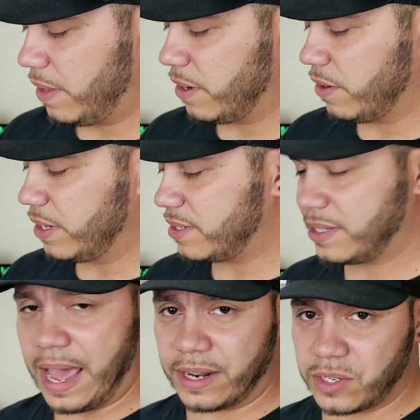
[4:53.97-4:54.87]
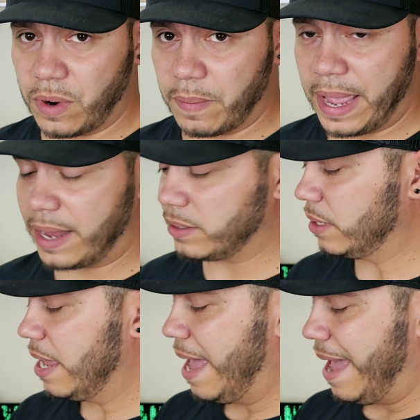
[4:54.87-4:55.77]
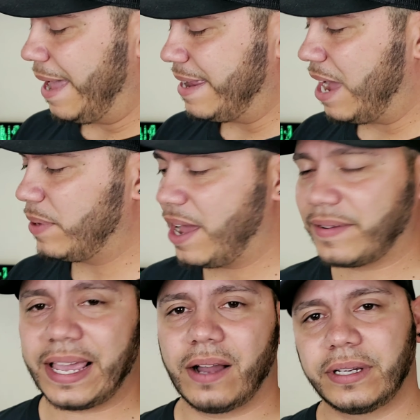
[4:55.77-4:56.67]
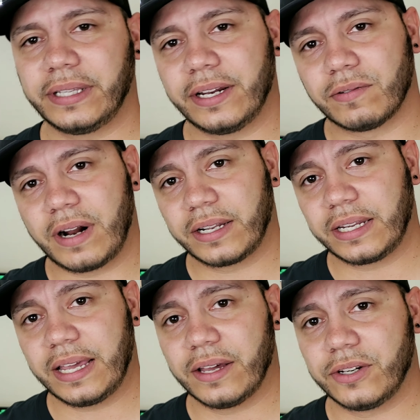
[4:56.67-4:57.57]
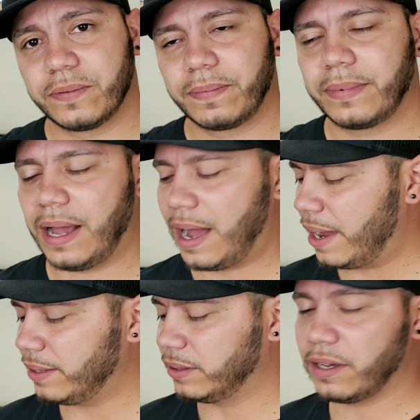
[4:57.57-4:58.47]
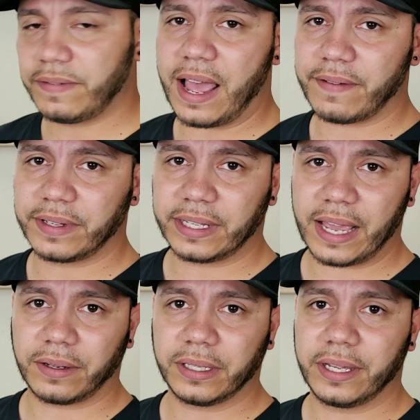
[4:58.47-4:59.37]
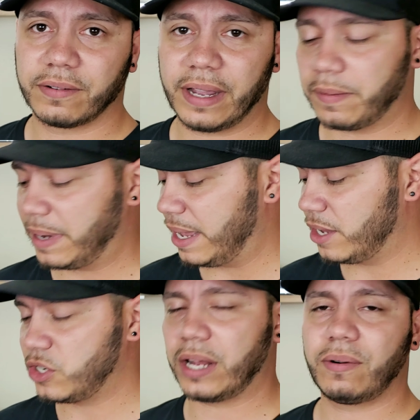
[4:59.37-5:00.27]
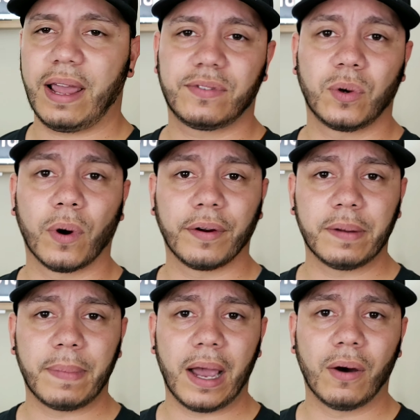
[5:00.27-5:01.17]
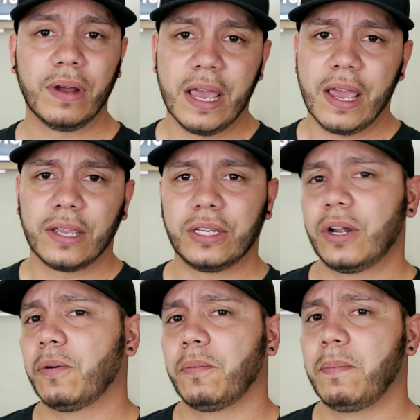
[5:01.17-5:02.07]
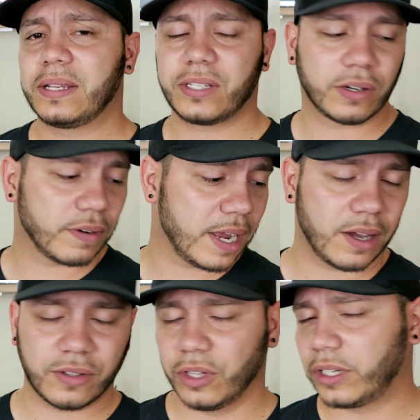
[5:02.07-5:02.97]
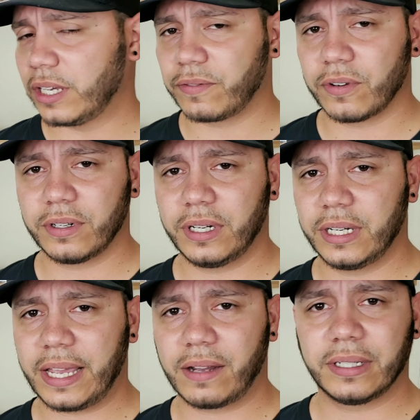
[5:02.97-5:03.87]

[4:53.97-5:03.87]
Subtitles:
and there it is. It's added to our panel, and now we have a calculator right on the edge. I love having the calculator right on my edge. I don't have to worry about, you know, messing around looking for a